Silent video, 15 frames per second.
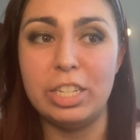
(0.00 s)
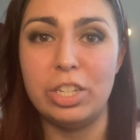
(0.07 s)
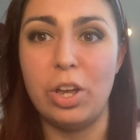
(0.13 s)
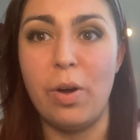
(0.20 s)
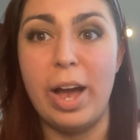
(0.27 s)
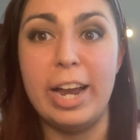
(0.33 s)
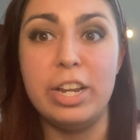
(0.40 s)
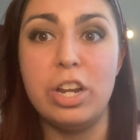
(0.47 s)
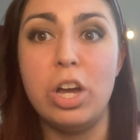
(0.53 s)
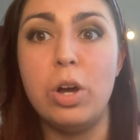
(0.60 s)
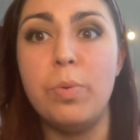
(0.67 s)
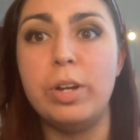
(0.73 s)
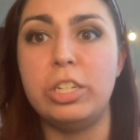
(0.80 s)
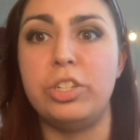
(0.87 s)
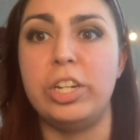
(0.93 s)
So I know
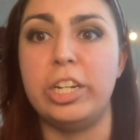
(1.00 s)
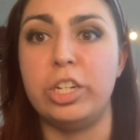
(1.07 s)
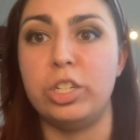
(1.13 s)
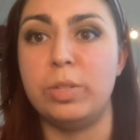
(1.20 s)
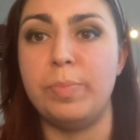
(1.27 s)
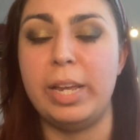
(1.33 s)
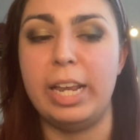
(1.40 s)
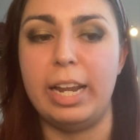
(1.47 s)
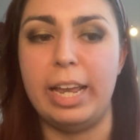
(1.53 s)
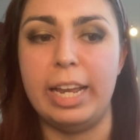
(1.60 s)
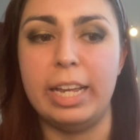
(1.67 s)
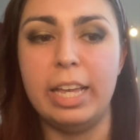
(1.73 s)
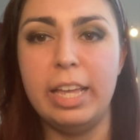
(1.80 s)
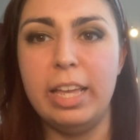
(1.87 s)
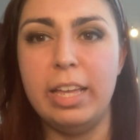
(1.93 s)
what triggers me, like